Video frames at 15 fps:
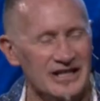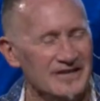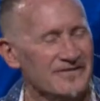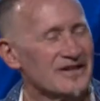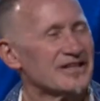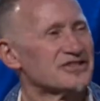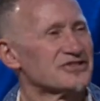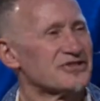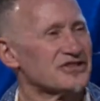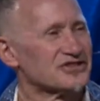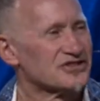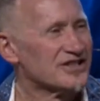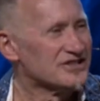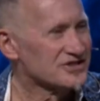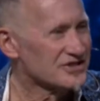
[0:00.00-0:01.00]
even as the
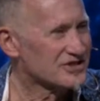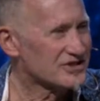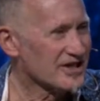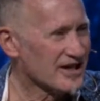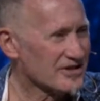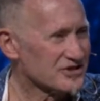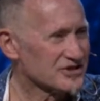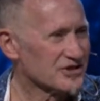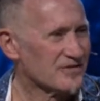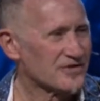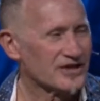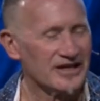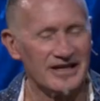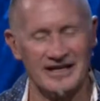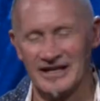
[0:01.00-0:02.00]
sons and daughters
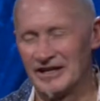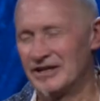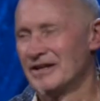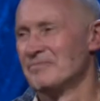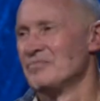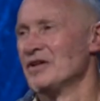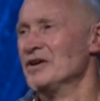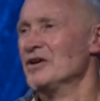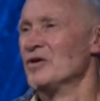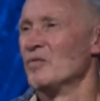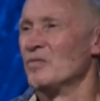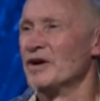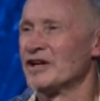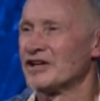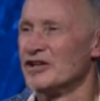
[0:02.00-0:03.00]
of God,
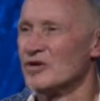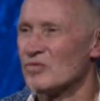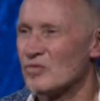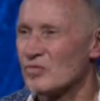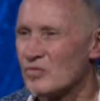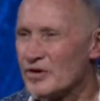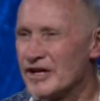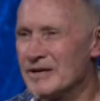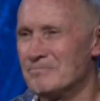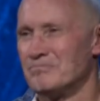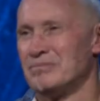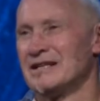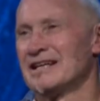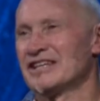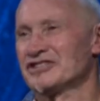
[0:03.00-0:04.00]
we can reap
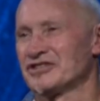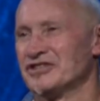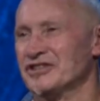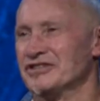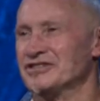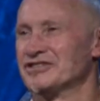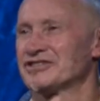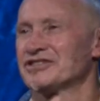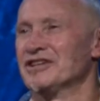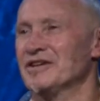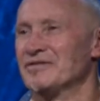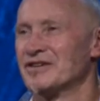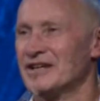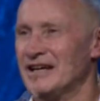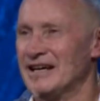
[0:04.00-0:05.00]
blessings
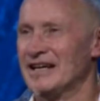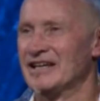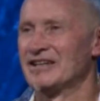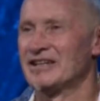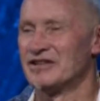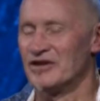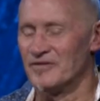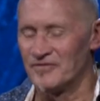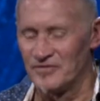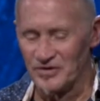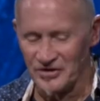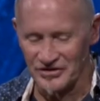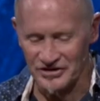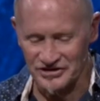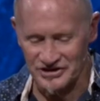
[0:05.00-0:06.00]
of God, the
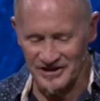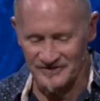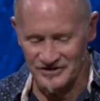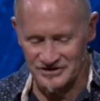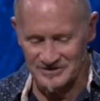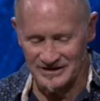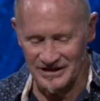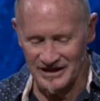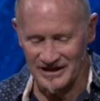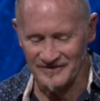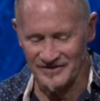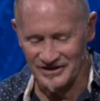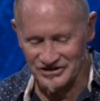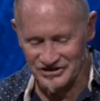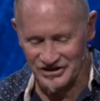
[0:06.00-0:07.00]
fullness of his
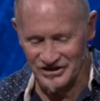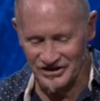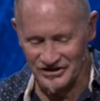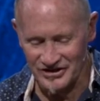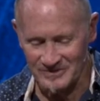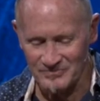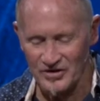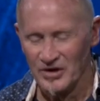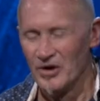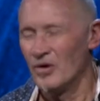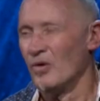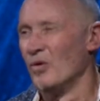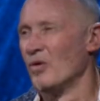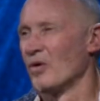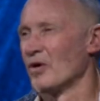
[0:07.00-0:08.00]
love and his kingdom,
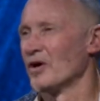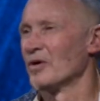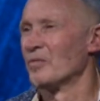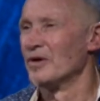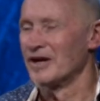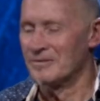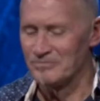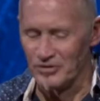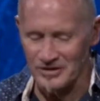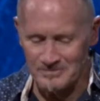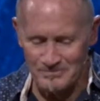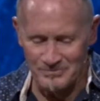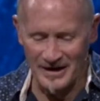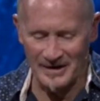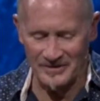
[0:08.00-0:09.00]
or we can
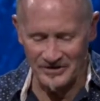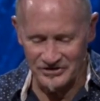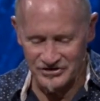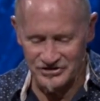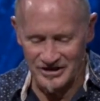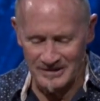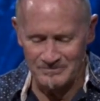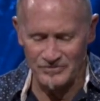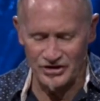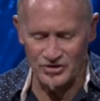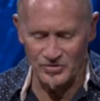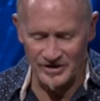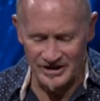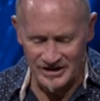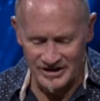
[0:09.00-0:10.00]
put barriers up
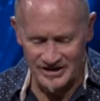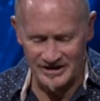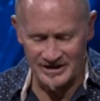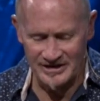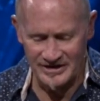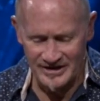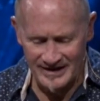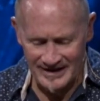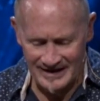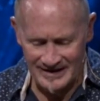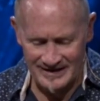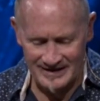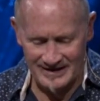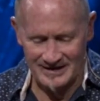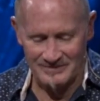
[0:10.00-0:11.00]
between him and